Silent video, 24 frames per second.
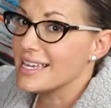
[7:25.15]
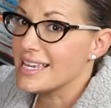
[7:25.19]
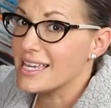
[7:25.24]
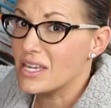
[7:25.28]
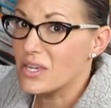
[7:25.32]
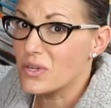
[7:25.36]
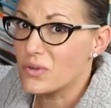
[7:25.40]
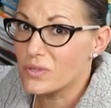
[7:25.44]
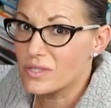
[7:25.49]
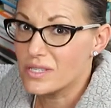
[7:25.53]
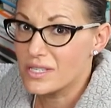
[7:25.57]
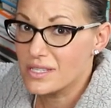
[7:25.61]
he
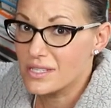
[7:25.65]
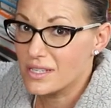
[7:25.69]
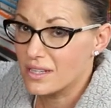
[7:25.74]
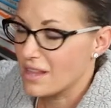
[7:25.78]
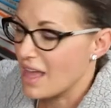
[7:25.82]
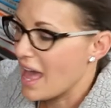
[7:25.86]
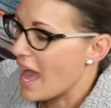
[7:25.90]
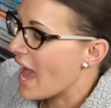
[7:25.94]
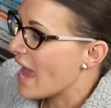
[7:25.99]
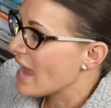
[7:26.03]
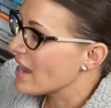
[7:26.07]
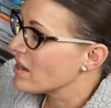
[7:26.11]
uses a
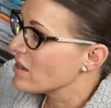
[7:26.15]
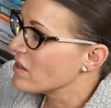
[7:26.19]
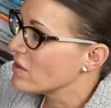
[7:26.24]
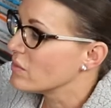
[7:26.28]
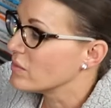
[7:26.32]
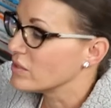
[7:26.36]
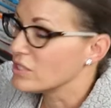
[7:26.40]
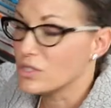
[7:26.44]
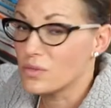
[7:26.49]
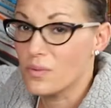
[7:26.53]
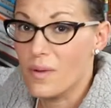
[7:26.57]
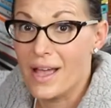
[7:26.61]
lot,
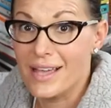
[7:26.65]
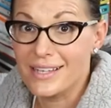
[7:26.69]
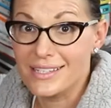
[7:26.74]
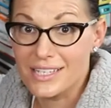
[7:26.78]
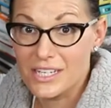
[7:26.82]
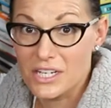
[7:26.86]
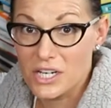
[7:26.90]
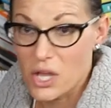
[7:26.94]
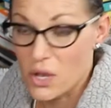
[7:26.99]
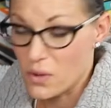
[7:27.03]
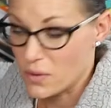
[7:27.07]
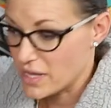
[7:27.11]
which is why it's
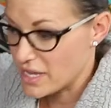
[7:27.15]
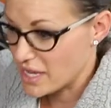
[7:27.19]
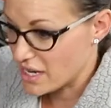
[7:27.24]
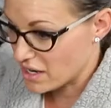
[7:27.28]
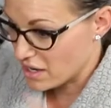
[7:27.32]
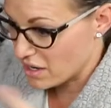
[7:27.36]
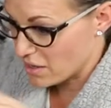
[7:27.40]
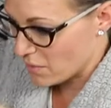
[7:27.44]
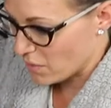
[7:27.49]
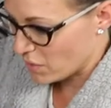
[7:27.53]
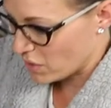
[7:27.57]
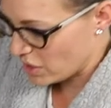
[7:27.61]
gonna go
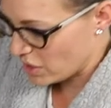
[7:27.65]
here,